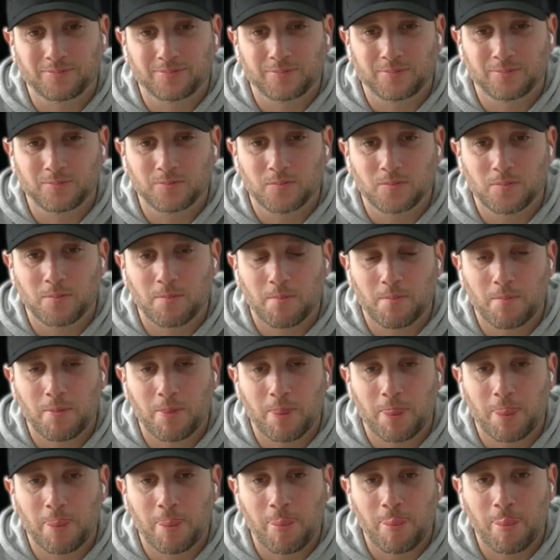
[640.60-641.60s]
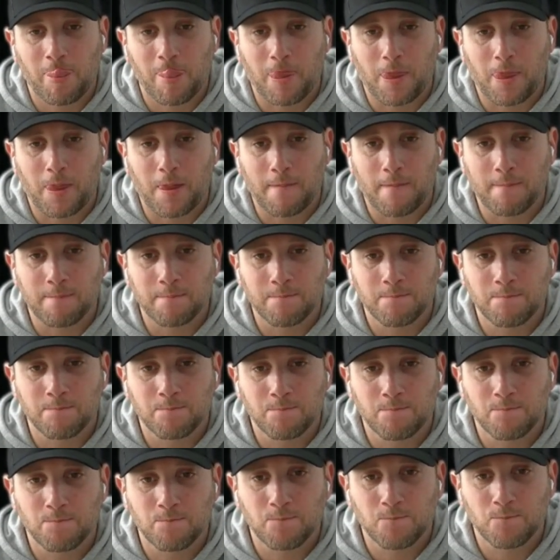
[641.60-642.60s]

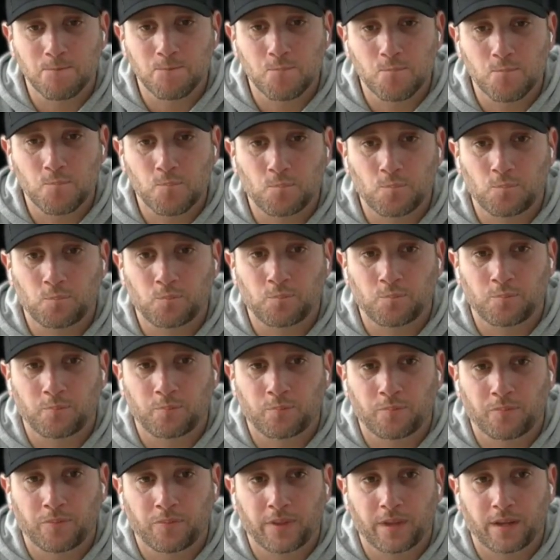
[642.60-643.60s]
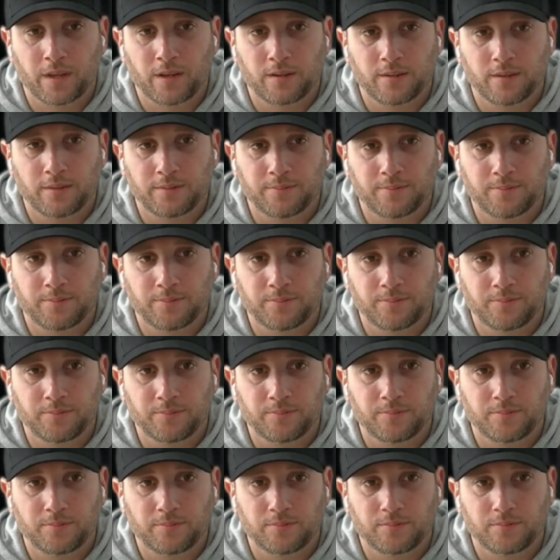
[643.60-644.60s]

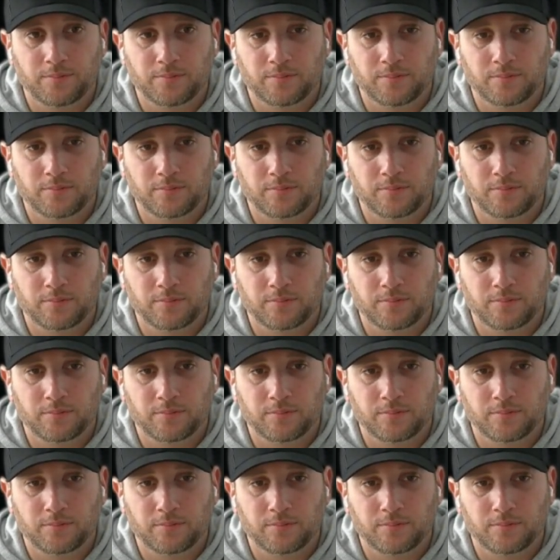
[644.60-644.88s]
(silent)